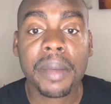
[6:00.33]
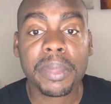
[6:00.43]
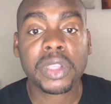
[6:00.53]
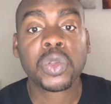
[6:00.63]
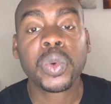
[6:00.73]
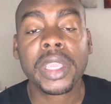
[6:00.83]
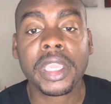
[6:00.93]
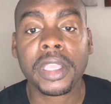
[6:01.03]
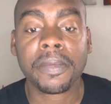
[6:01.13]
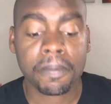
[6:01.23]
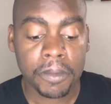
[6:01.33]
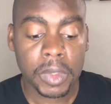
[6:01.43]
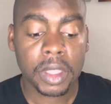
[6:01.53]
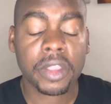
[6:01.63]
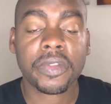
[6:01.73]
between
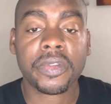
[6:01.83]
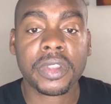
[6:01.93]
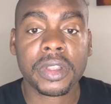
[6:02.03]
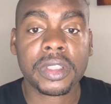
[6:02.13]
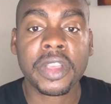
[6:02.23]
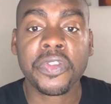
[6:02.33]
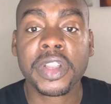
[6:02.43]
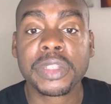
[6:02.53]
the, the difference